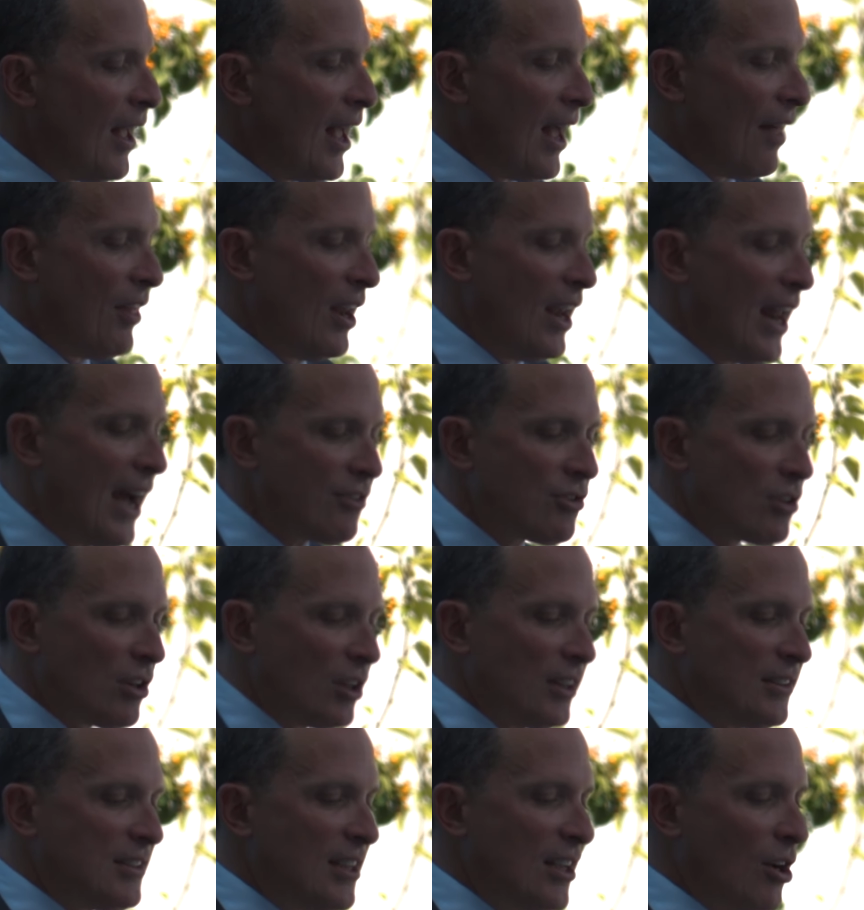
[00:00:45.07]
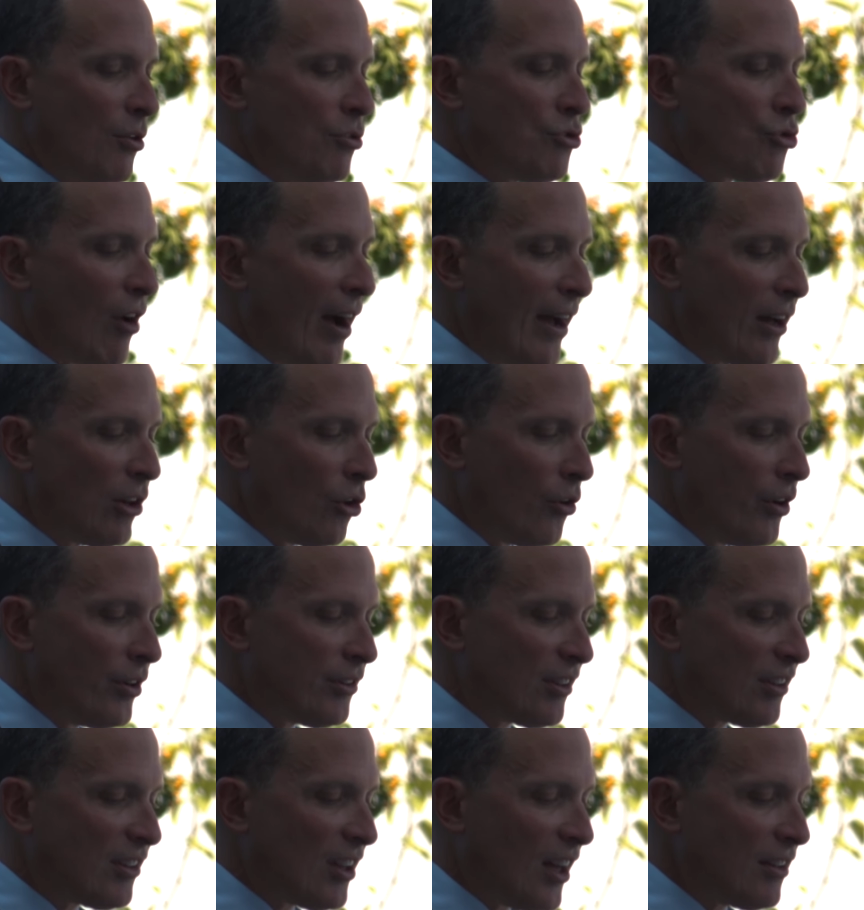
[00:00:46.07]
and the National Latino Trial
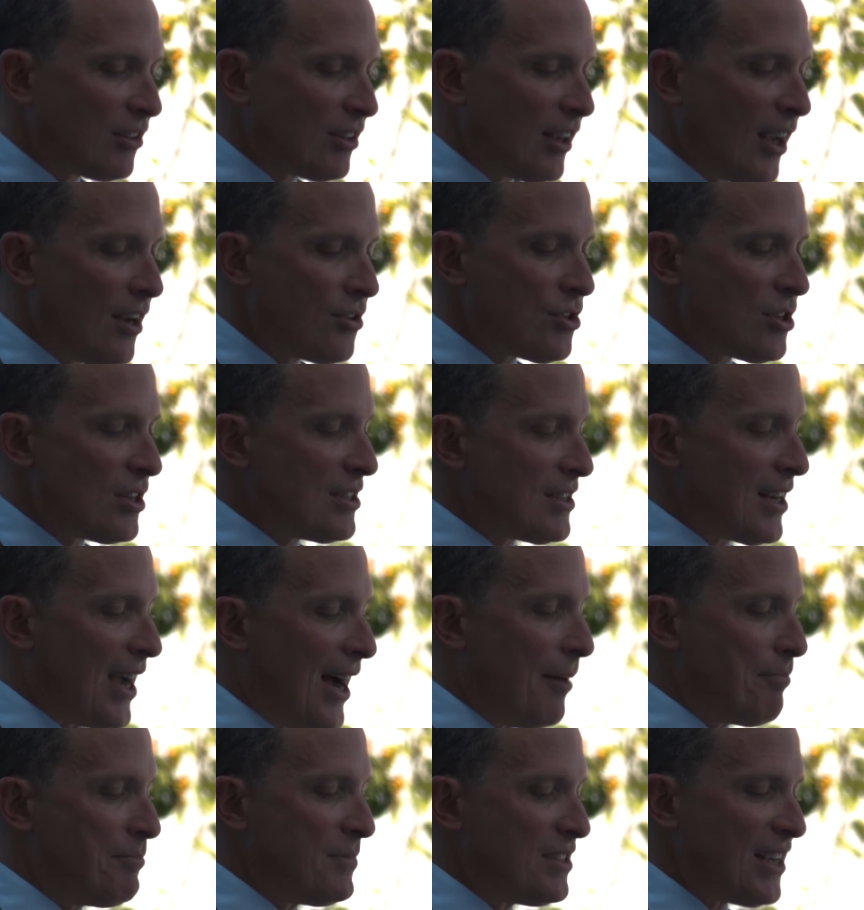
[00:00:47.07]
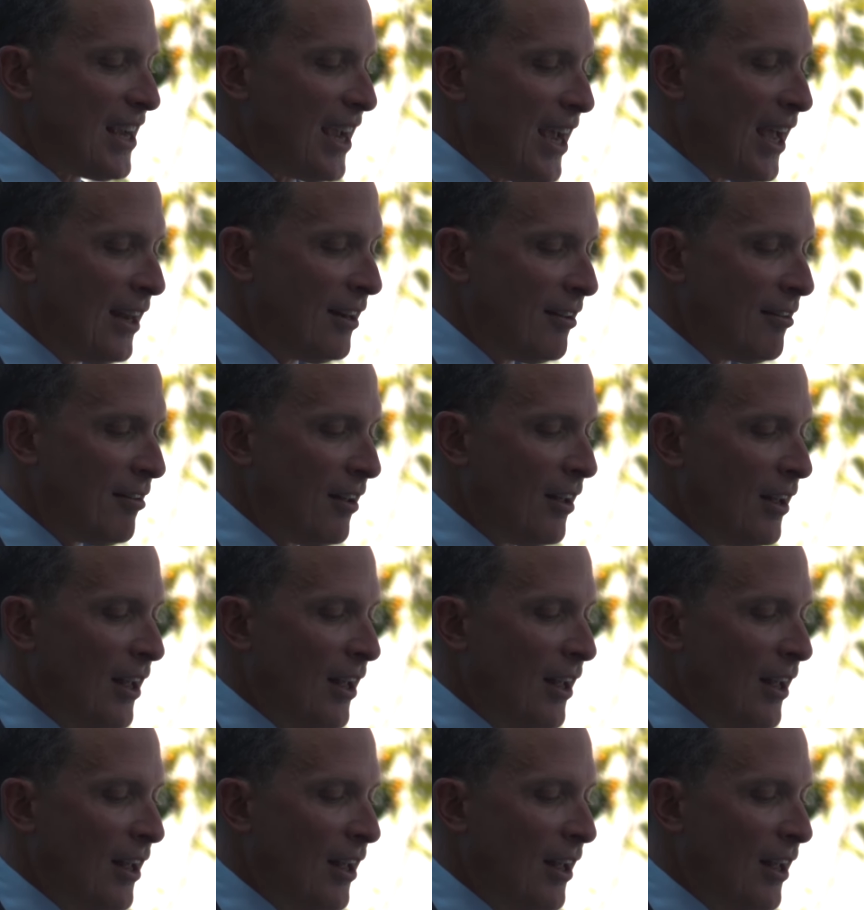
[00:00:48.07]
Lawyers Association top 10.